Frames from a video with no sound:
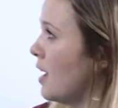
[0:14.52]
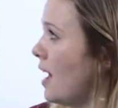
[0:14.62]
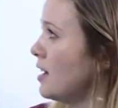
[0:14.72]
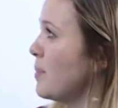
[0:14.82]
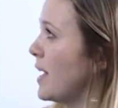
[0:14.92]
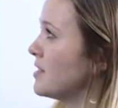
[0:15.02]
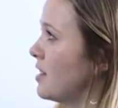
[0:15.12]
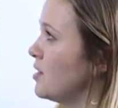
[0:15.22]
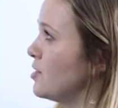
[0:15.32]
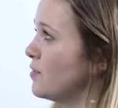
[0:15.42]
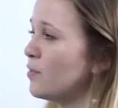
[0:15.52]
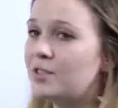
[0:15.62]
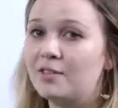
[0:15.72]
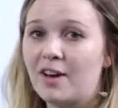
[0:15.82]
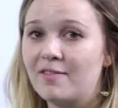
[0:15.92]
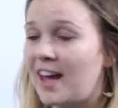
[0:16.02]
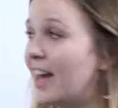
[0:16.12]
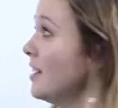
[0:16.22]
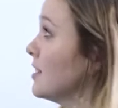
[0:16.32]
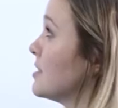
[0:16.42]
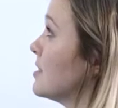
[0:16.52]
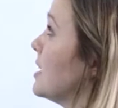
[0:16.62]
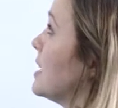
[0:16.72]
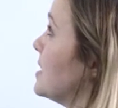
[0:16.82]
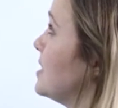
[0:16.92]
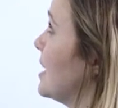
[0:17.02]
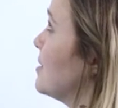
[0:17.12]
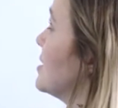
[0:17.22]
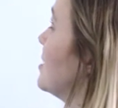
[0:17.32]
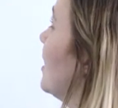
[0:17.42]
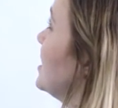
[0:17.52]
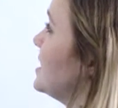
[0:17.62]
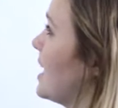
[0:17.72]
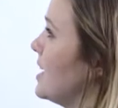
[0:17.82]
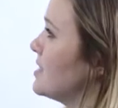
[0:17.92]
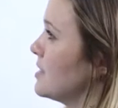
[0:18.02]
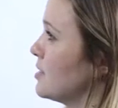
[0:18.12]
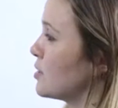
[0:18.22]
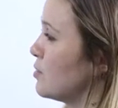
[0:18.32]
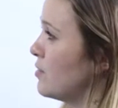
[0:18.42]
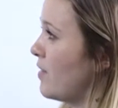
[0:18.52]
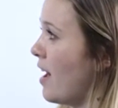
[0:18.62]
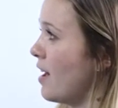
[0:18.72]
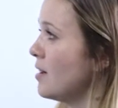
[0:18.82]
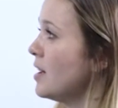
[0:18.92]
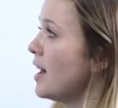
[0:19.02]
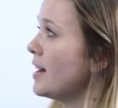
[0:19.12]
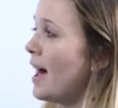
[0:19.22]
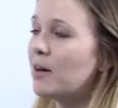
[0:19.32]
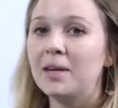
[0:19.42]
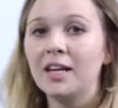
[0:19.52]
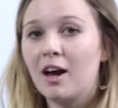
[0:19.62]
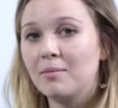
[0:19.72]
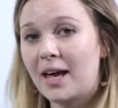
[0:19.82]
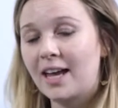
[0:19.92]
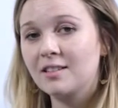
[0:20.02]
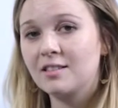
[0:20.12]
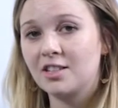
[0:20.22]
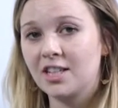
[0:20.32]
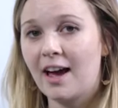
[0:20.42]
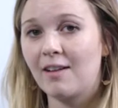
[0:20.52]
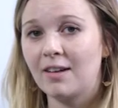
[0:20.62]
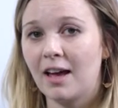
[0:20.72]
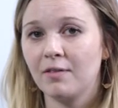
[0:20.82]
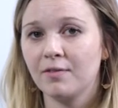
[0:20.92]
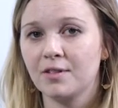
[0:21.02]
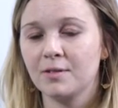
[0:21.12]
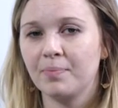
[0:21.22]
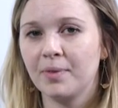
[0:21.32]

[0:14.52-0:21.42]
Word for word: Hannah bakes 145 cakes. She sells 98 at the school fair. And how many cupcakes does she have left?